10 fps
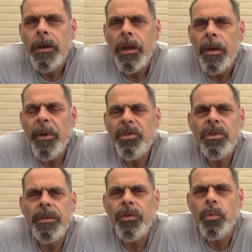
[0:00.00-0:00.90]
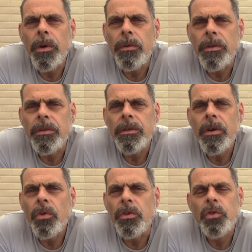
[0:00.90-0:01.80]
Imagine, if you will, that
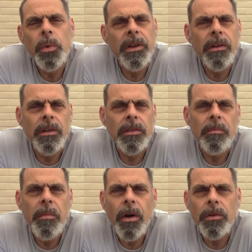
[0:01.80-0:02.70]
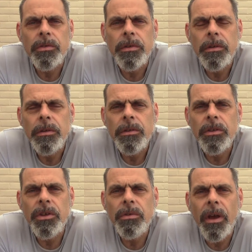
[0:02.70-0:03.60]
on the 29th of March,
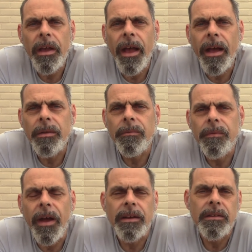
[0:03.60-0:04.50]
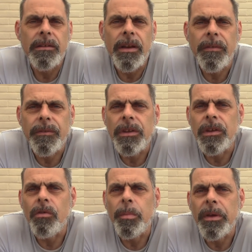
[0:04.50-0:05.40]
the UK had in fact left the
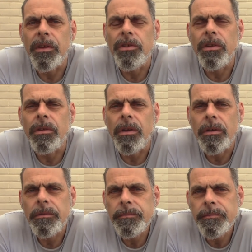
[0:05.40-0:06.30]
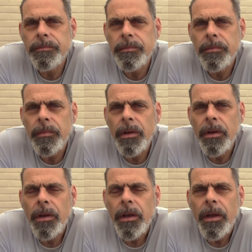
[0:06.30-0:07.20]
European Union.
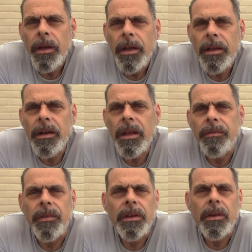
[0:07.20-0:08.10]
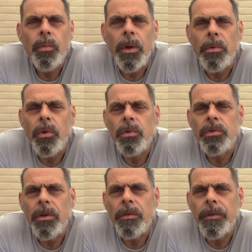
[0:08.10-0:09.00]
In leaving, we would
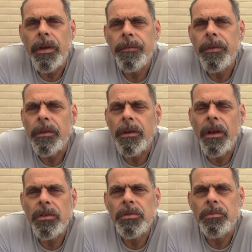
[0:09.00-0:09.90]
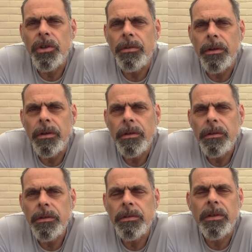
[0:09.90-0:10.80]
also have left the customs union,
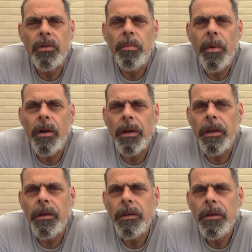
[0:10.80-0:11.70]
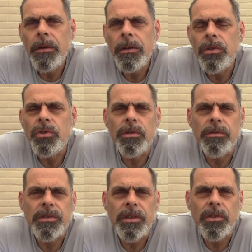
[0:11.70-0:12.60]
the single market, the
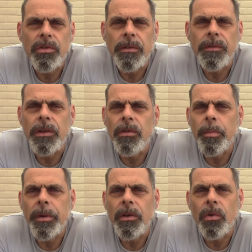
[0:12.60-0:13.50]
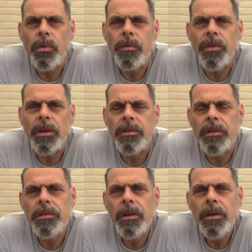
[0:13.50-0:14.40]
jurisdiction of the European Court of
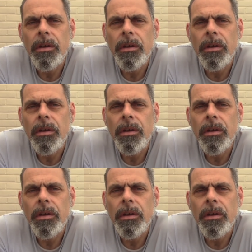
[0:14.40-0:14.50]
Justice,